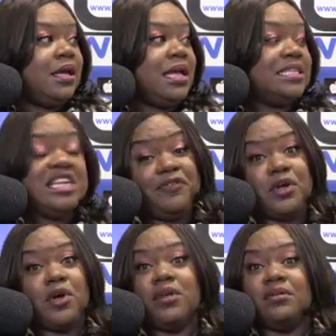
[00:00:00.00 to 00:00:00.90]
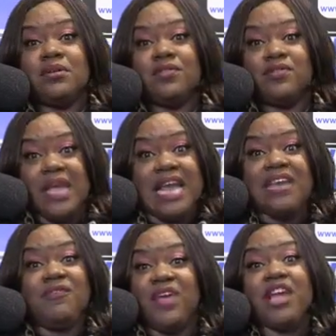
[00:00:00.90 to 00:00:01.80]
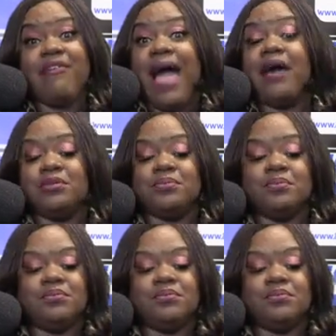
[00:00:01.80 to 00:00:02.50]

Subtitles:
a difficult thing to figure out.